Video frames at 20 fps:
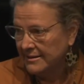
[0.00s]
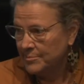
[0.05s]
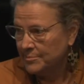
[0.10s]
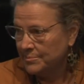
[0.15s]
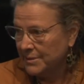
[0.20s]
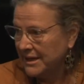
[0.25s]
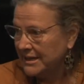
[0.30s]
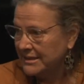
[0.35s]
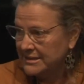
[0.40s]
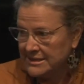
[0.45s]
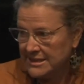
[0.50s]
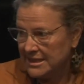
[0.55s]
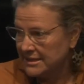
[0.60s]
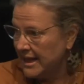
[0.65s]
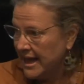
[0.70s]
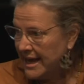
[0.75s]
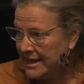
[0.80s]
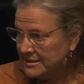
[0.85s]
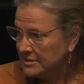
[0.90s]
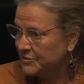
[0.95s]
Because the
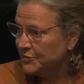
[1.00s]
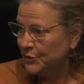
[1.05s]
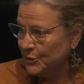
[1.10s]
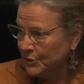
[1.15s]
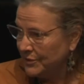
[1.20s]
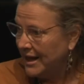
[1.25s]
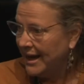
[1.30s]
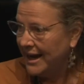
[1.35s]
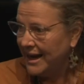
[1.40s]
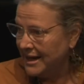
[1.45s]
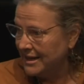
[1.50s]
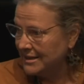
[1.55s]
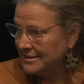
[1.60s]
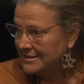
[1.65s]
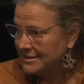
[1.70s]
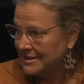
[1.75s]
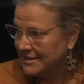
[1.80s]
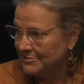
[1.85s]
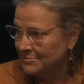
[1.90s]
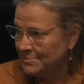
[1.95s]
last few
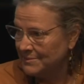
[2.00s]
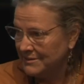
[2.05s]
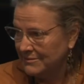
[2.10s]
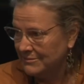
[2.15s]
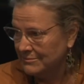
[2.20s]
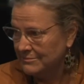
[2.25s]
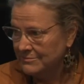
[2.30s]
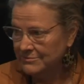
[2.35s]
days I've been